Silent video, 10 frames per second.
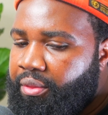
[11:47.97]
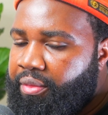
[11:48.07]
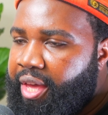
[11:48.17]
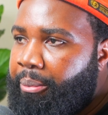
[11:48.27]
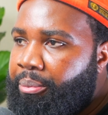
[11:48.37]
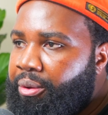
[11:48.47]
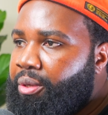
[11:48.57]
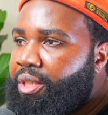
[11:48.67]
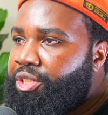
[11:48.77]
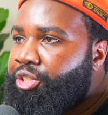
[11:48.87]
That
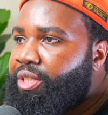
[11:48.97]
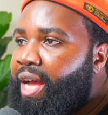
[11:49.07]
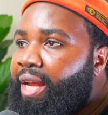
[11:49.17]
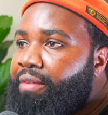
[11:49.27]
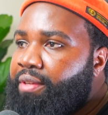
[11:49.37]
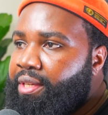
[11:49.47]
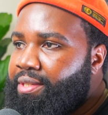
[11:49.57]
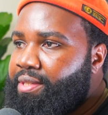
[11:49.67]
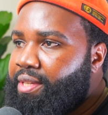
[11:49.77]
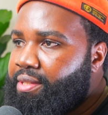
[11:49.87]
book should not even
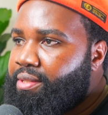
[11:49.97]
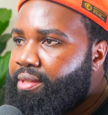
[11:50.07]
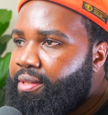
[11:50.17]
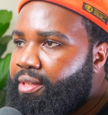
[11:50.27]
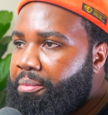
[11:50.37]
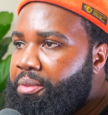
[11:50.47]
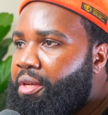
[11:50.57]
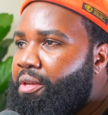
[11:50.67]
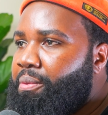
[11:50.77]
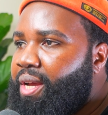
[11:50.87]
exist. Let me
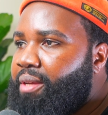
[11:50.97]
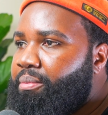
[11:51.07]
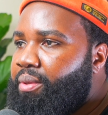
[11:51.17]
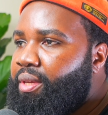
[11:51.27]
tell you why.